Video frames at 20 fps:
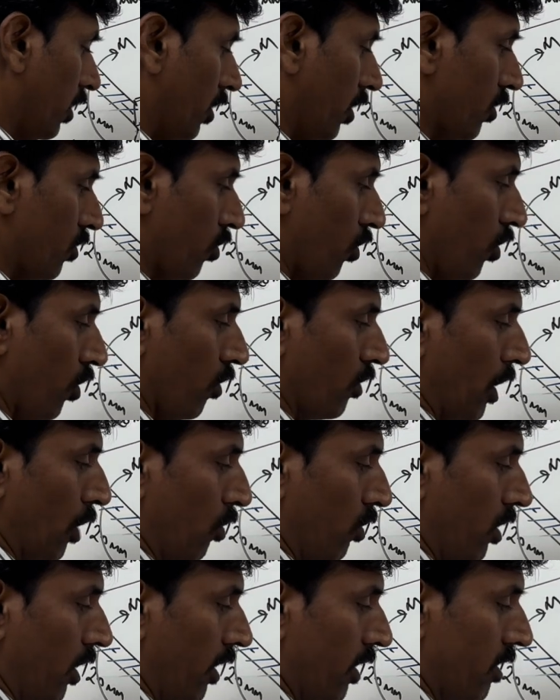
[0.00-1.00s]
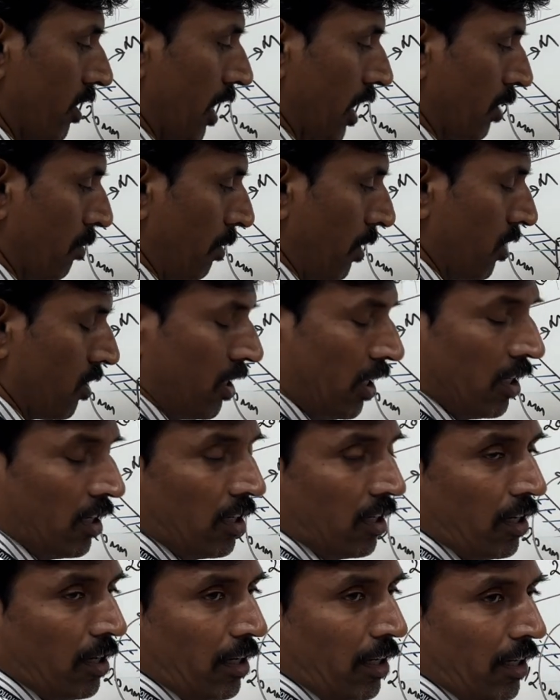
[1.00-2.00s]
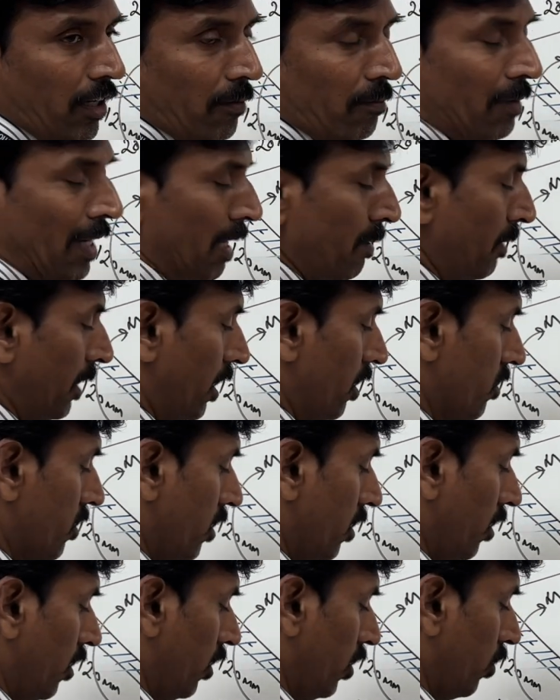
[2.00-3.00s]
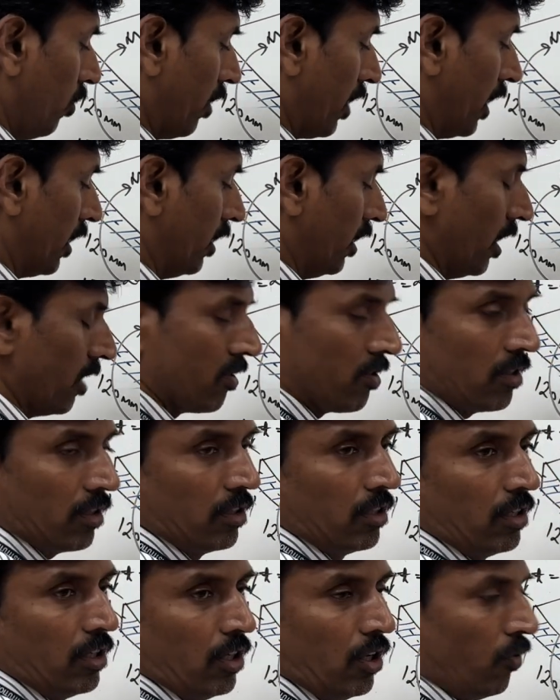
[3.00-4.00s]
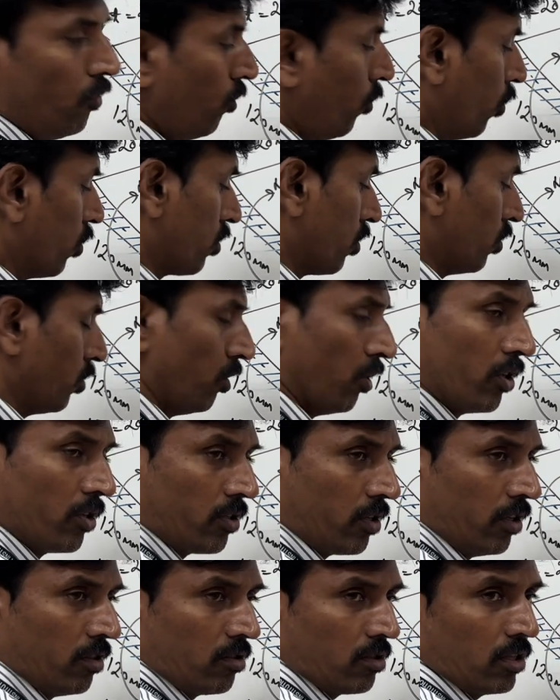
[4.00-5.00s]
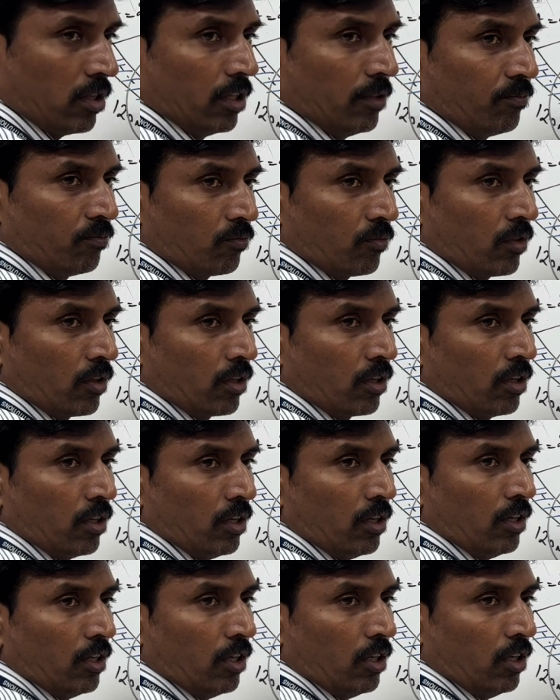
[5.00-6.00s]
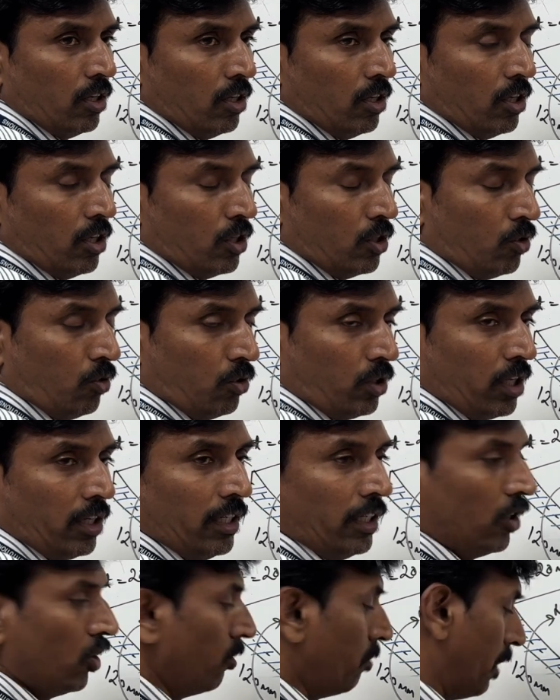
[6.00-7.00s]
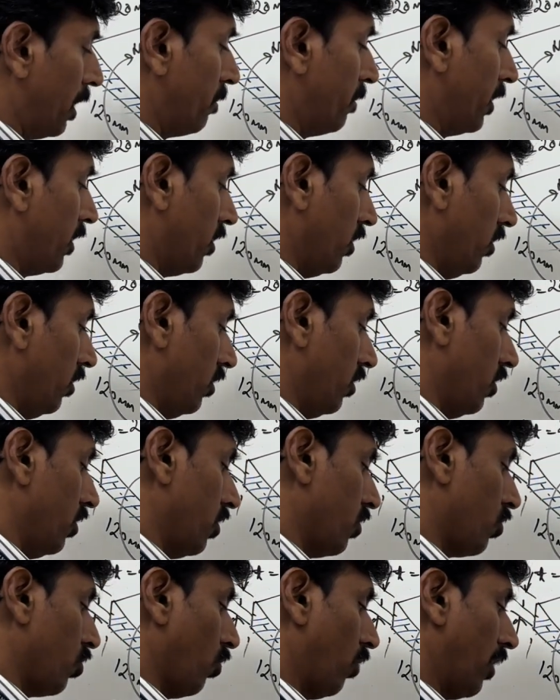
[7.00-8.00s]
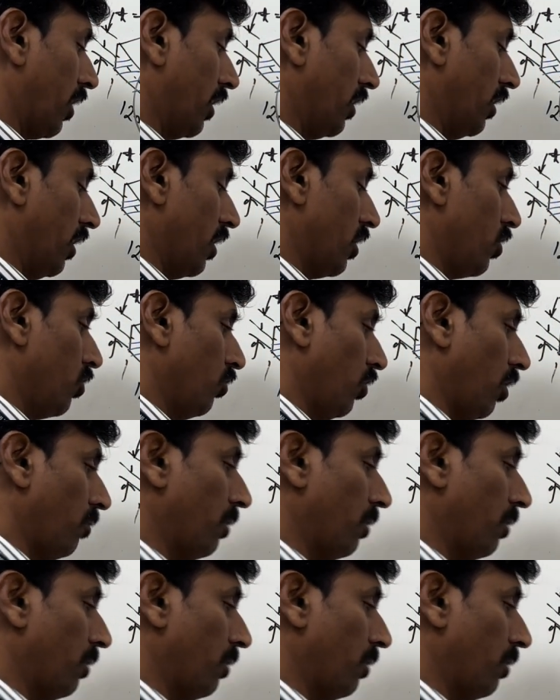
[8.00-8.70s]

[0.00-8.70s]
So everything is expressed in millimeters here. You get it as force into distance, Newton into millimeter. So you get it in Newton